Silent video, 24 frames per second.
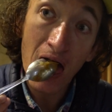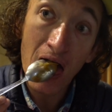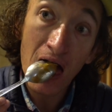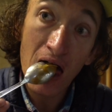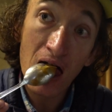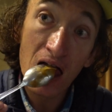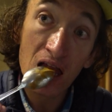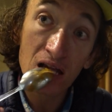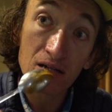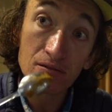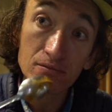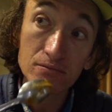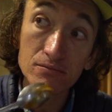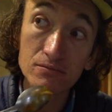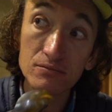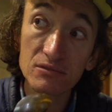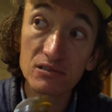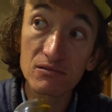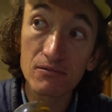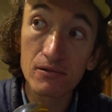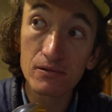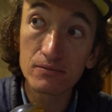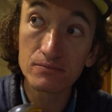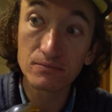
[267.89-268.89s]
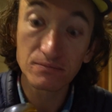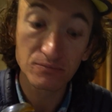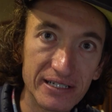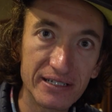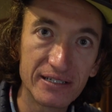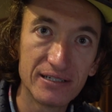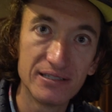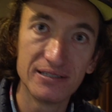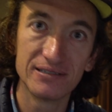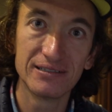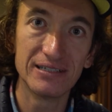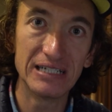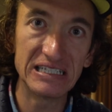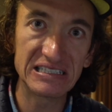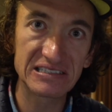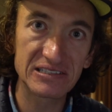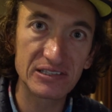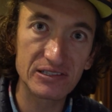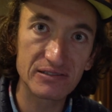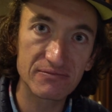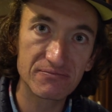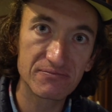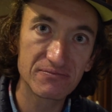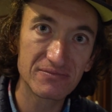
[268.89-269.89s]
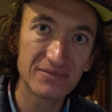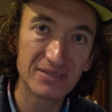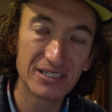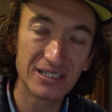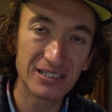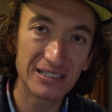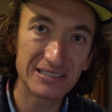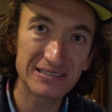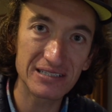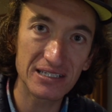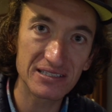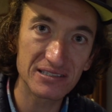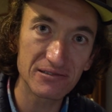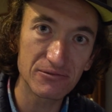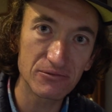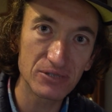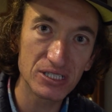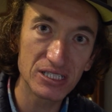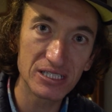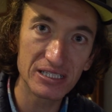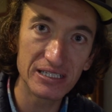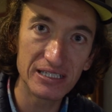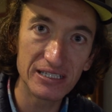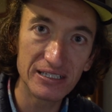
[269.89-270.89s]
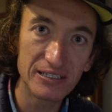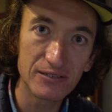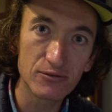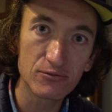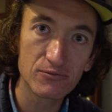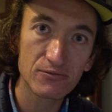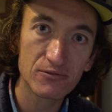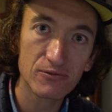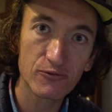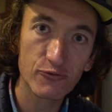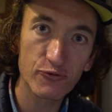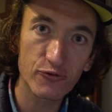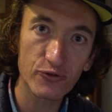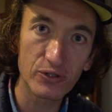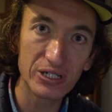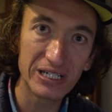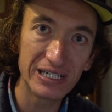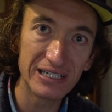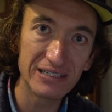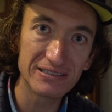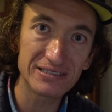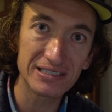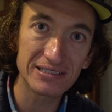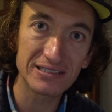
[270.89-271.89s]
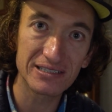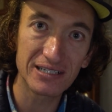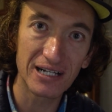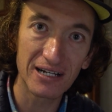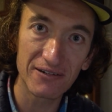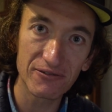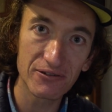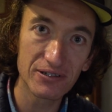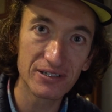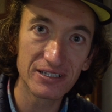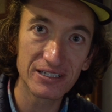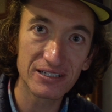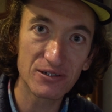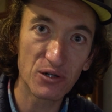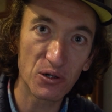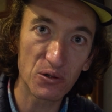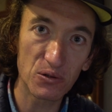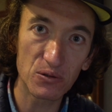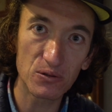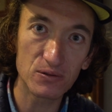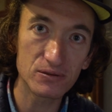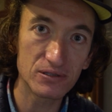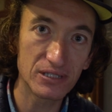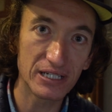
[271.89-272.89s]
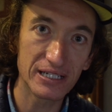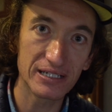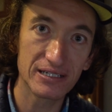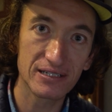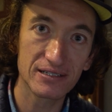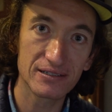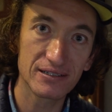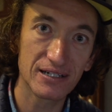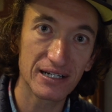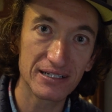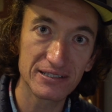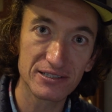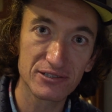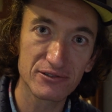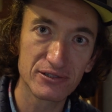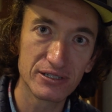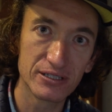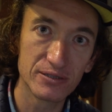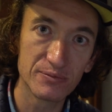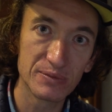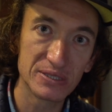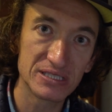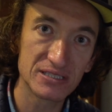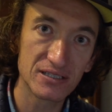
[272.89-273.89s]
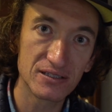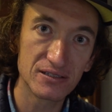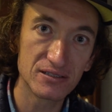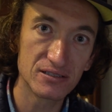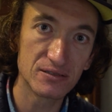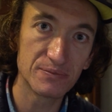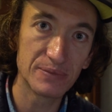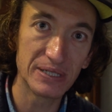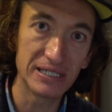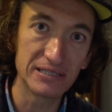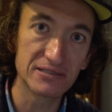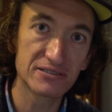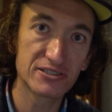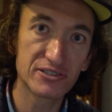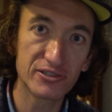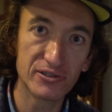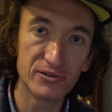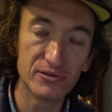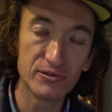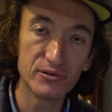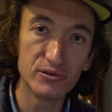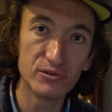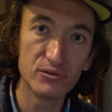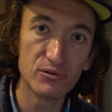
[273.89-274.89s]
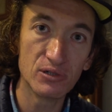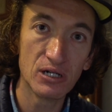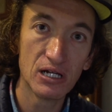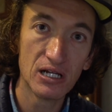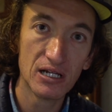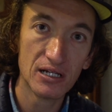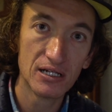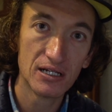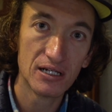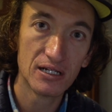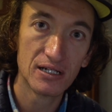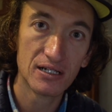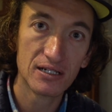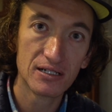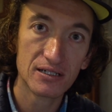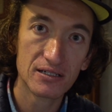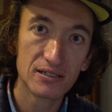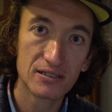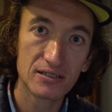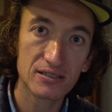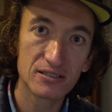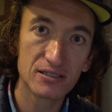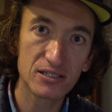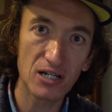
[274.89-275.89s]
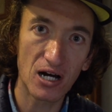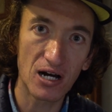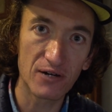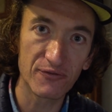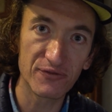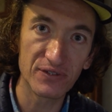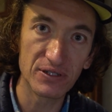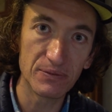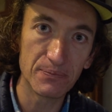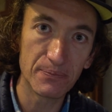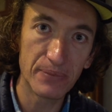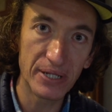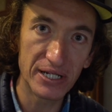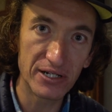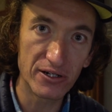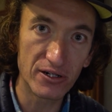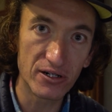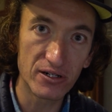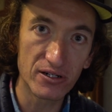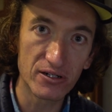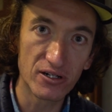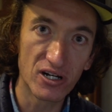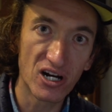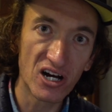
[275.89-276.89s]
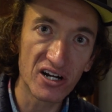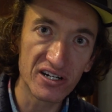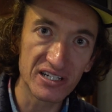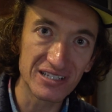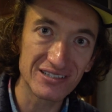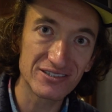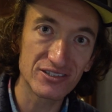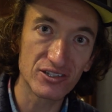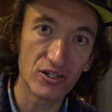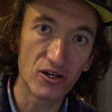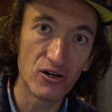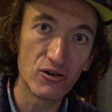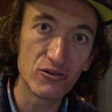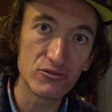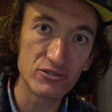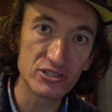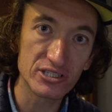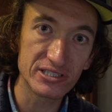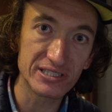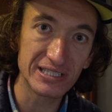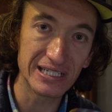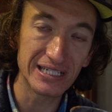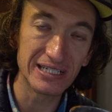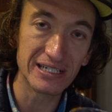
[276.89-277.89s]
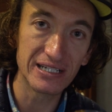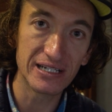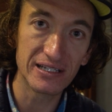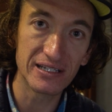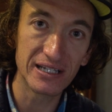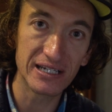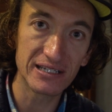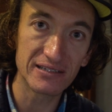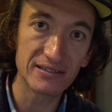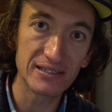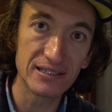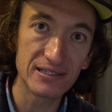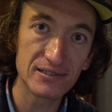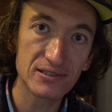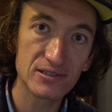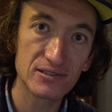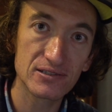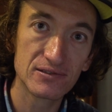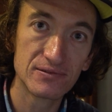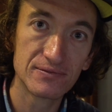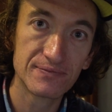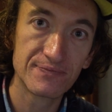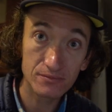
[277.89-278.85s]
This one's not a win. It doesn't really freeze. It's not really cold like ice cream. It's a little bit too coffee bitter on its own, just eating it like this.